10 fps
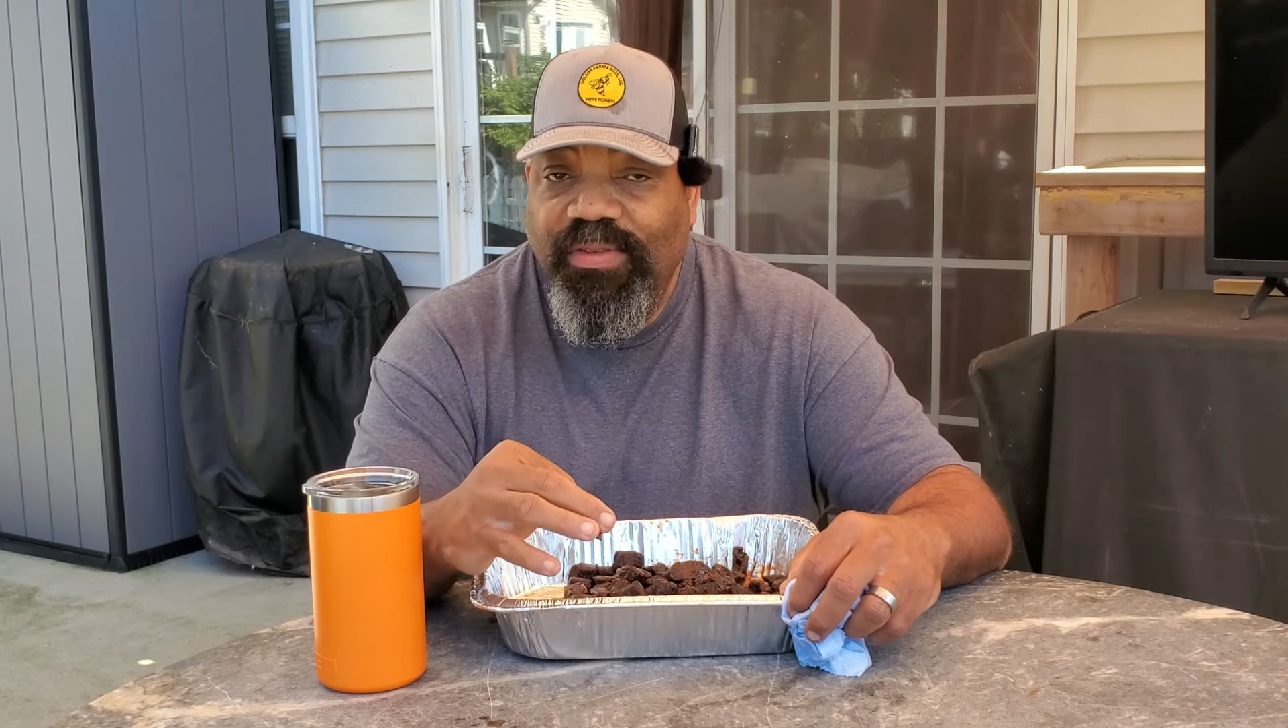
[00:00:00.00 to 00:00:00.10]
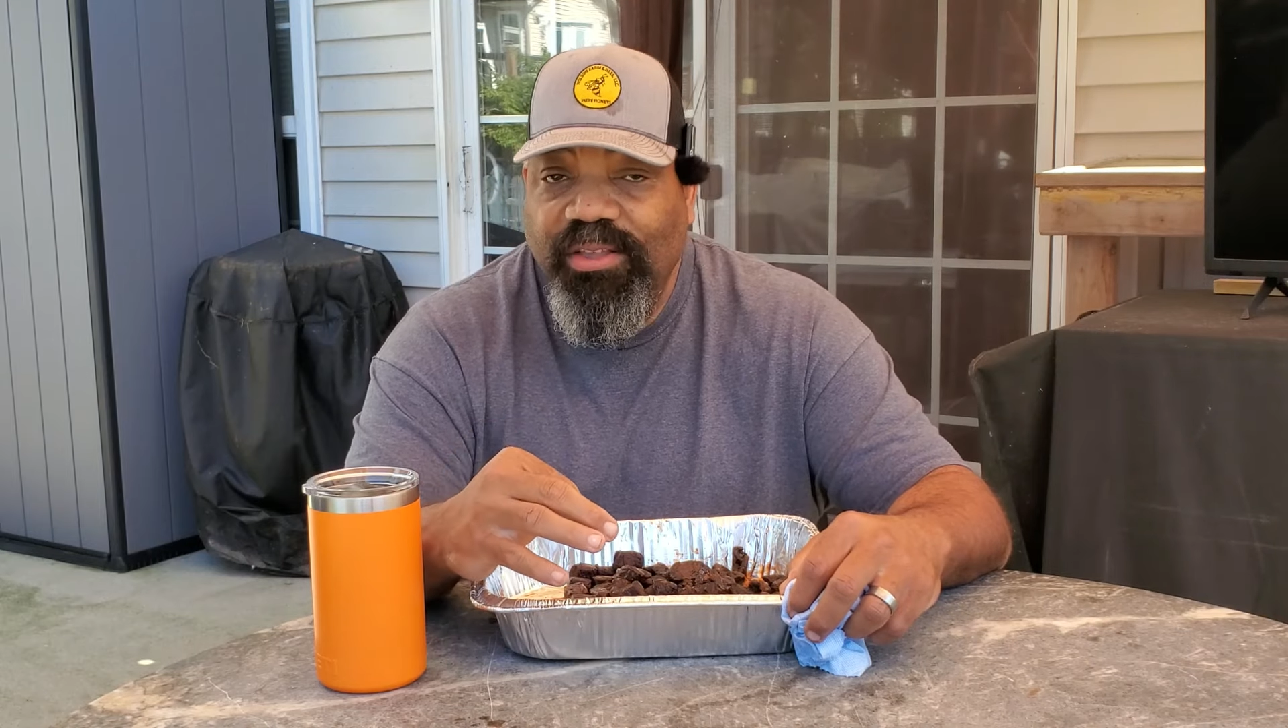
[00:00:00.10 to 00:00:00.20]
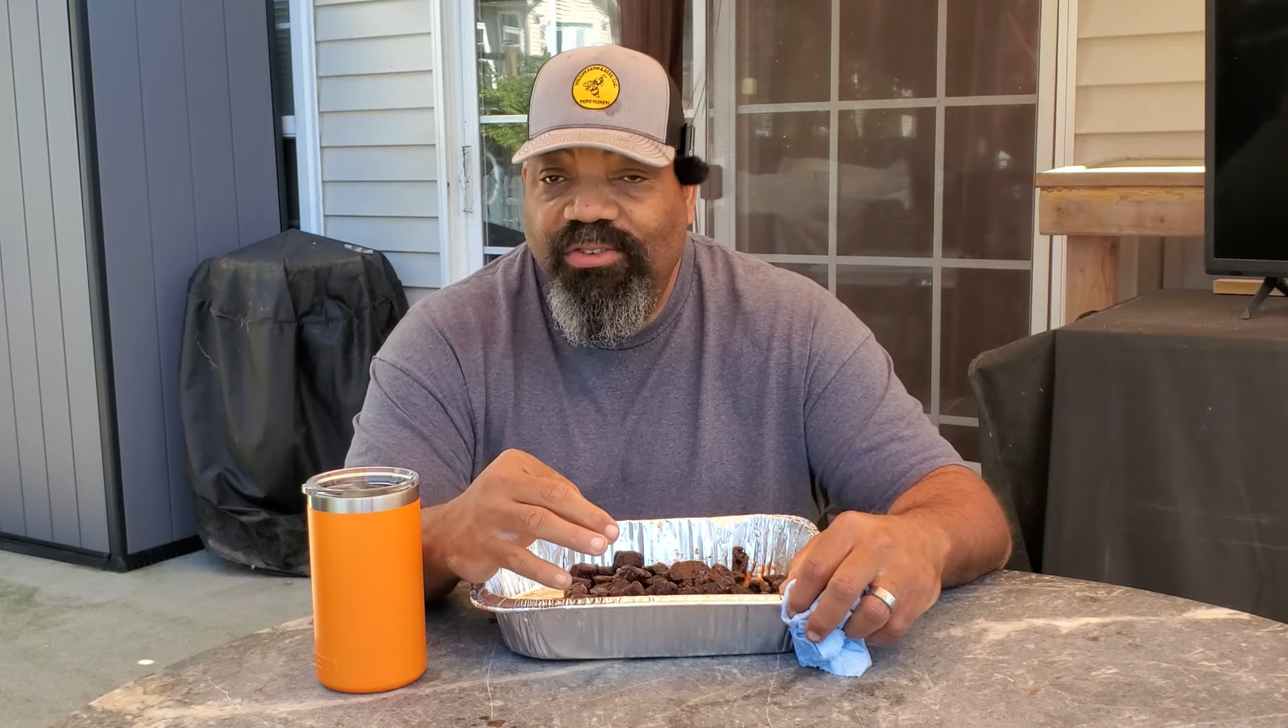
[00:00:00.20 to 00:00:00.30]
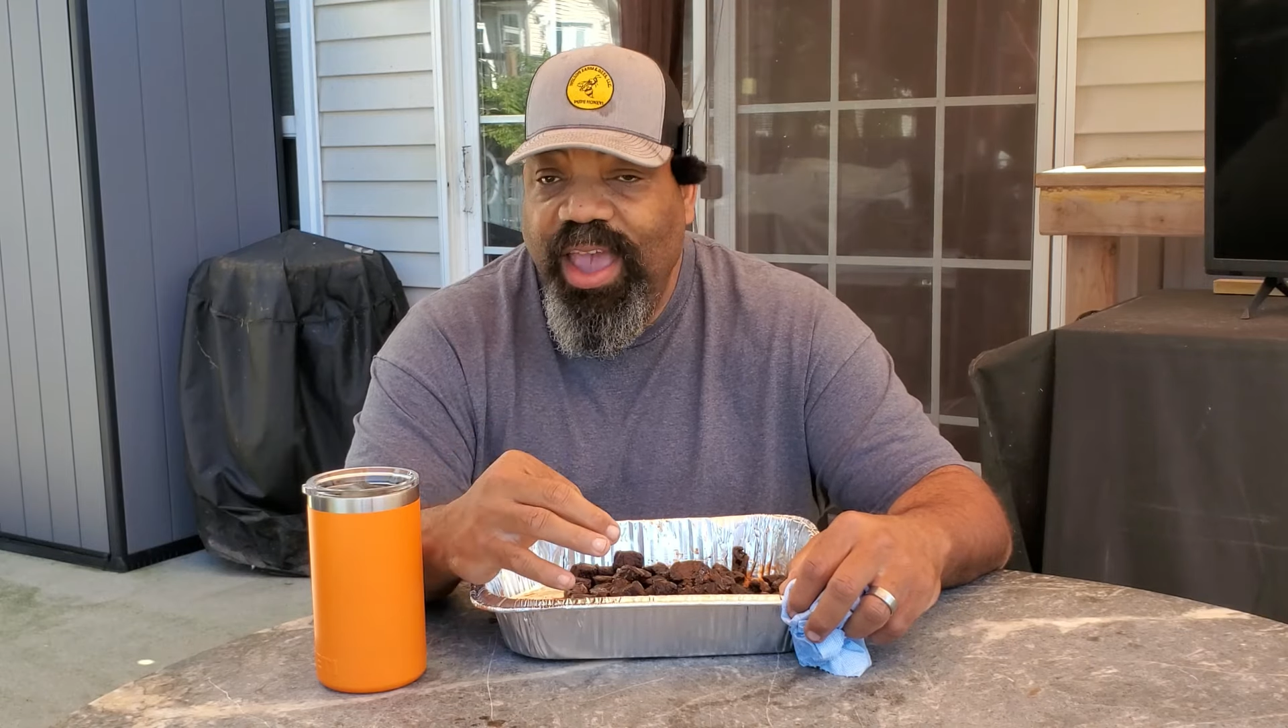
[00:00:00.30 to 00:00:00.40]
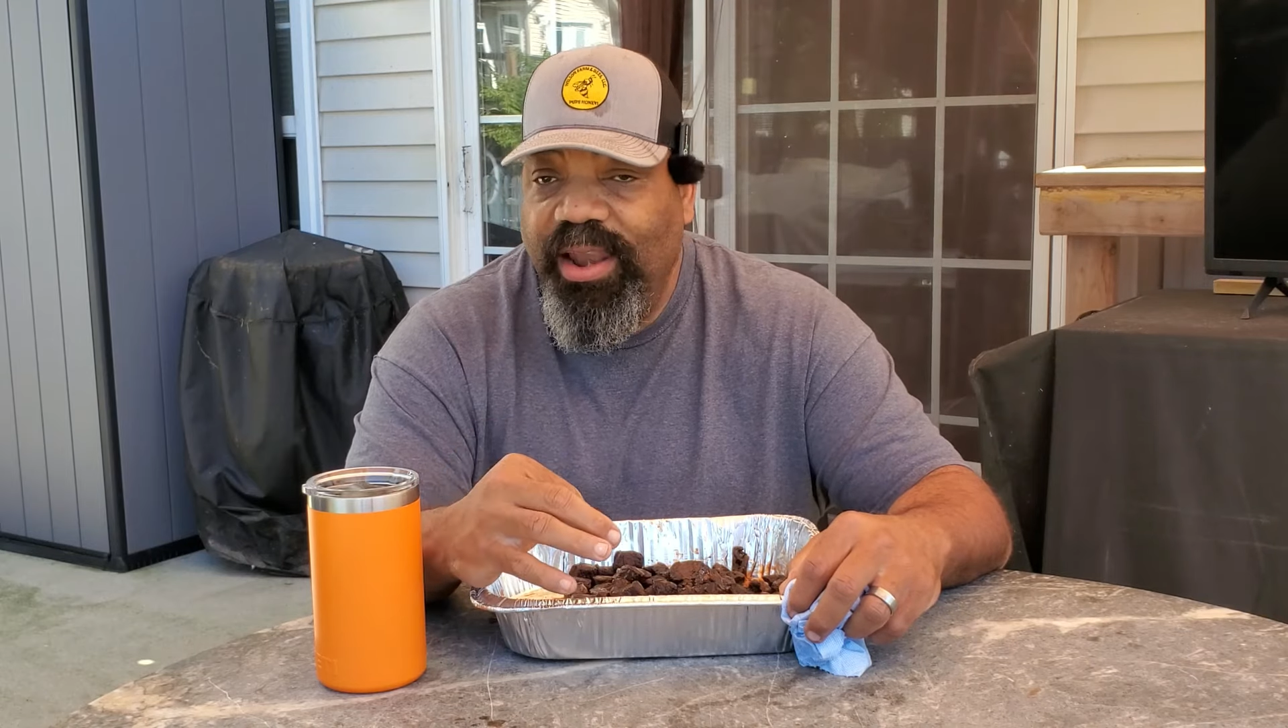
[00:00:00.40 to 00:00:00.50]
to
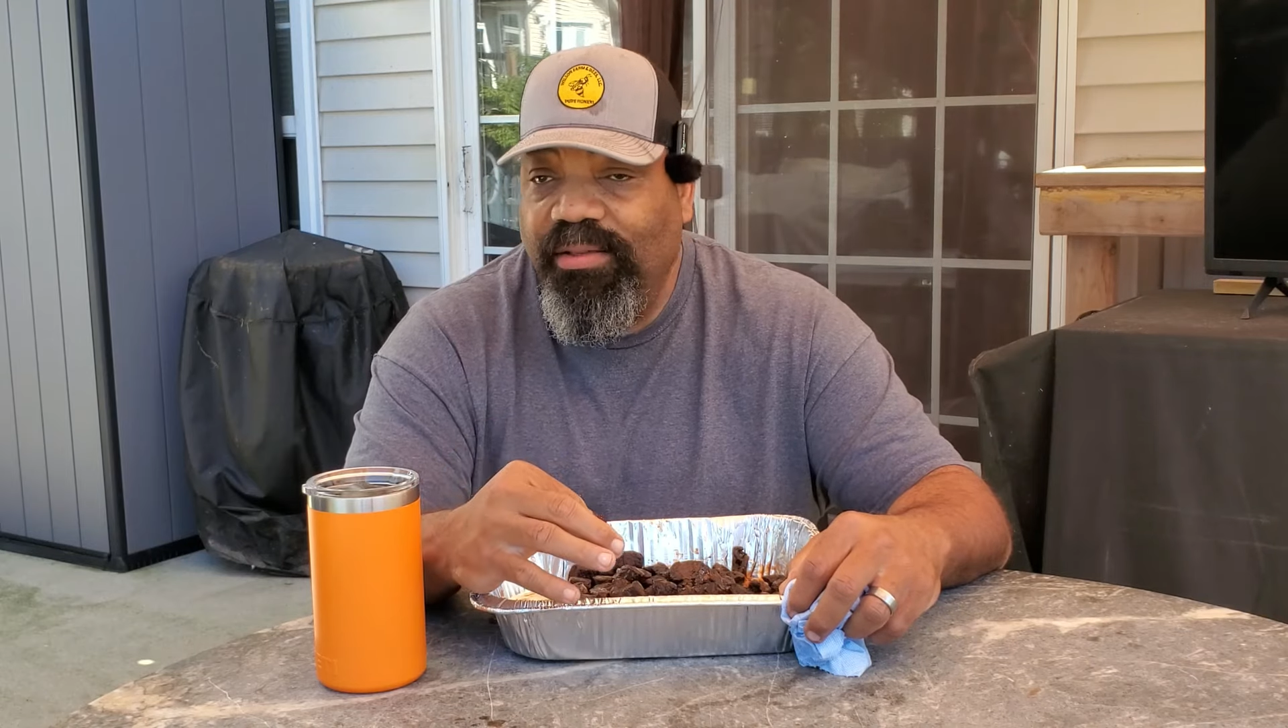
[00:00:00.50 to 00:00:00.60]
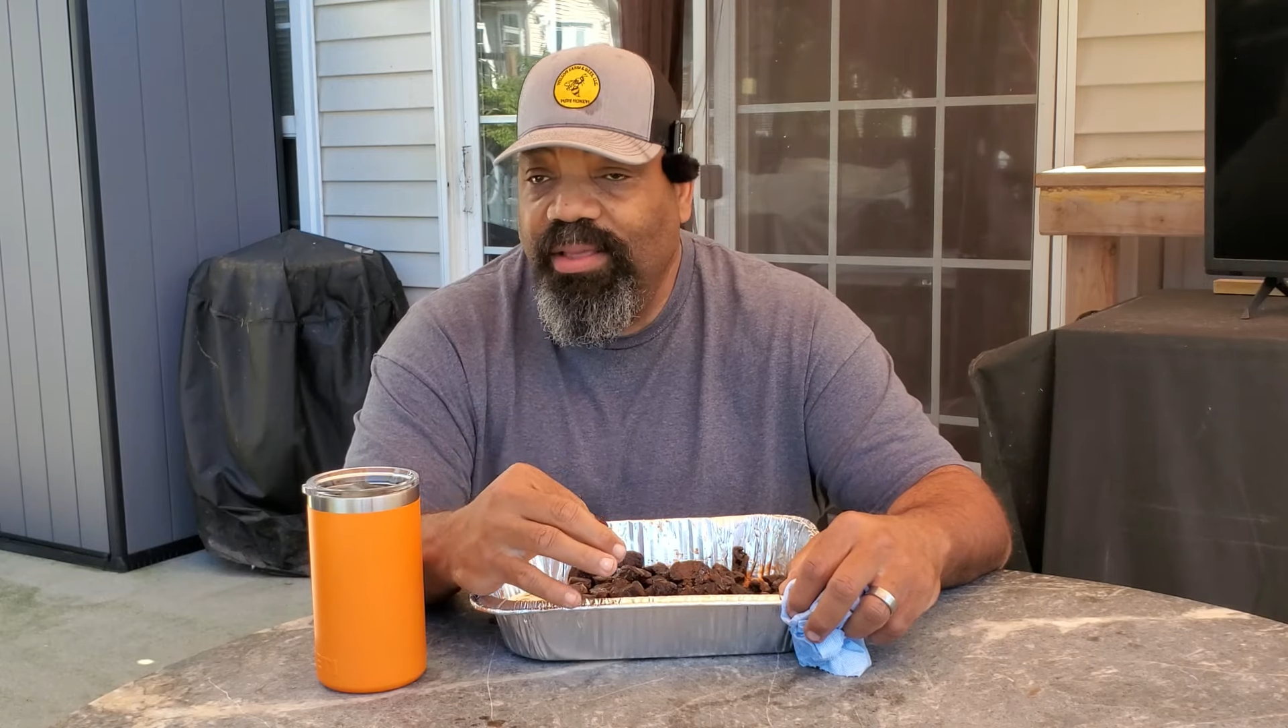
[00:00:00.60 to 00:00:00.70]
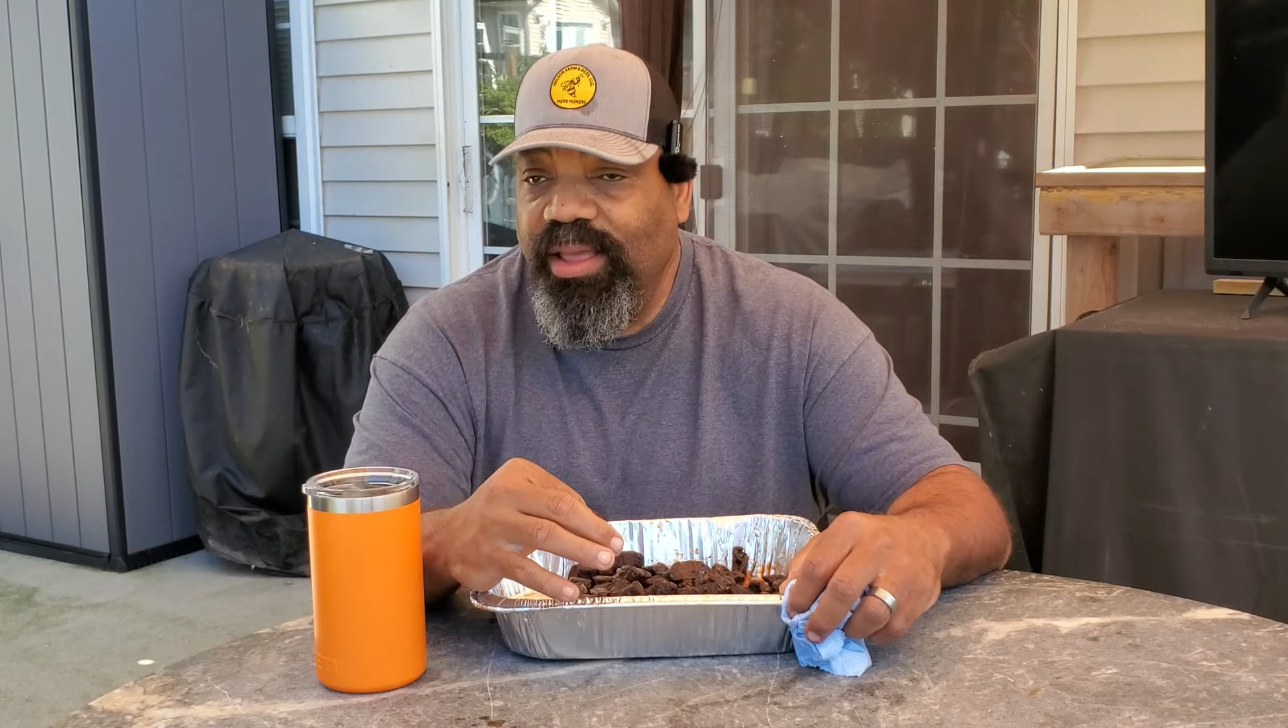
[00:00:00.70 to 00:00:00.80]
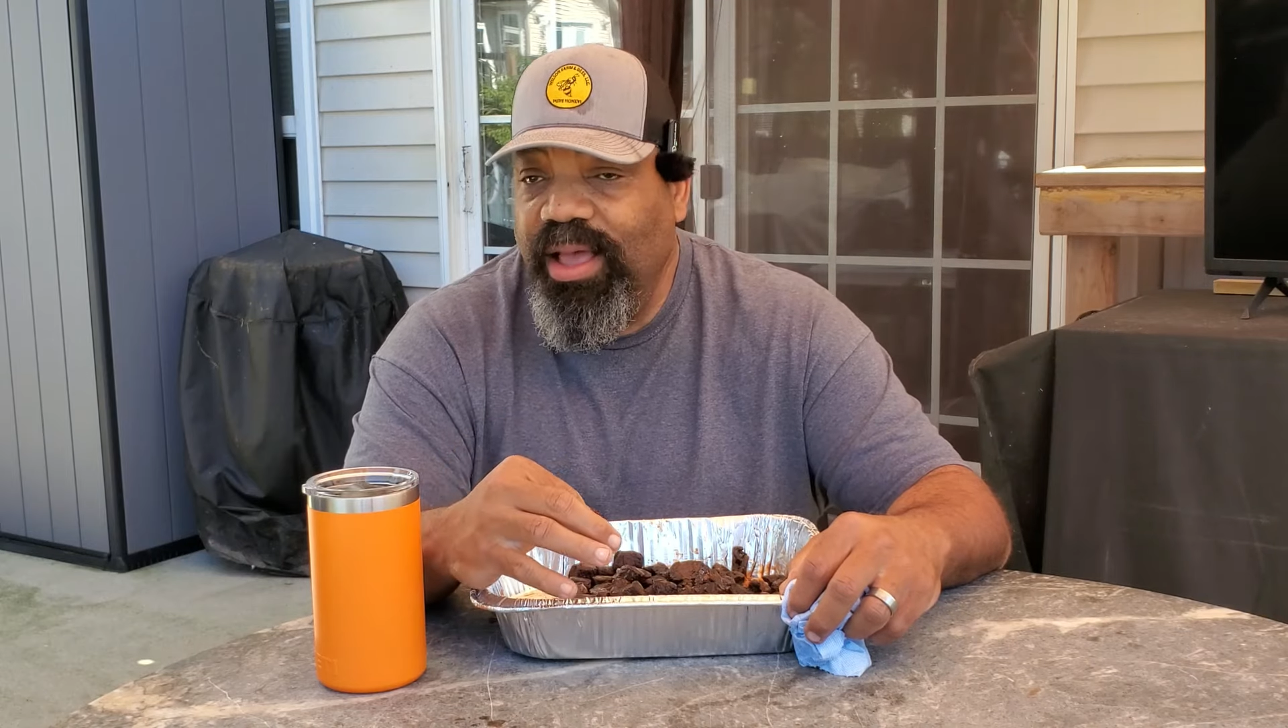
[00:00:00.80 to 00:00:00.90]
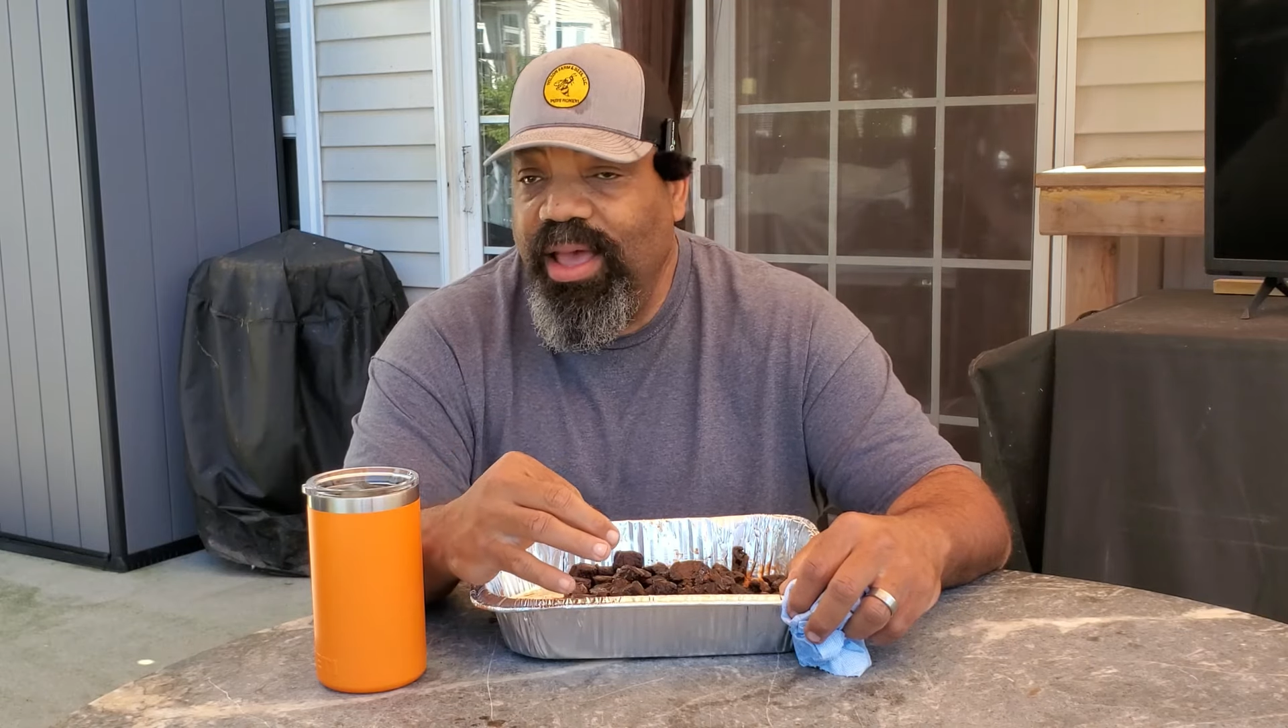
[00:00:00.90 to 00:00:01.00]
the channel.